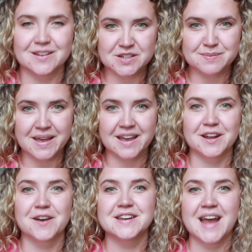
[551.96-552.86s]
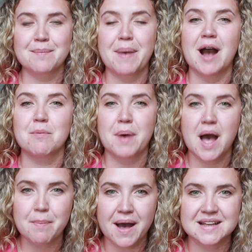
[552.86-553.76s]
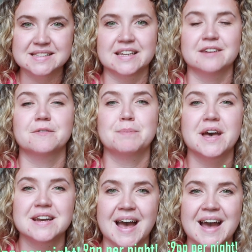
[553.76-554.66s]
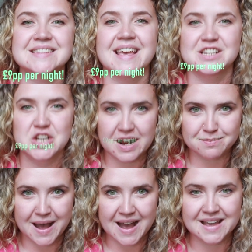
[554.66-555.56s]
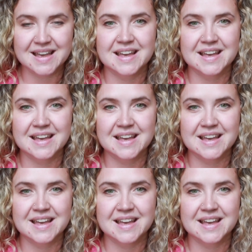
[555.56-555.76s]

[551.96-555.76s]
just make a note, £9 per person per night in Chiang Mai.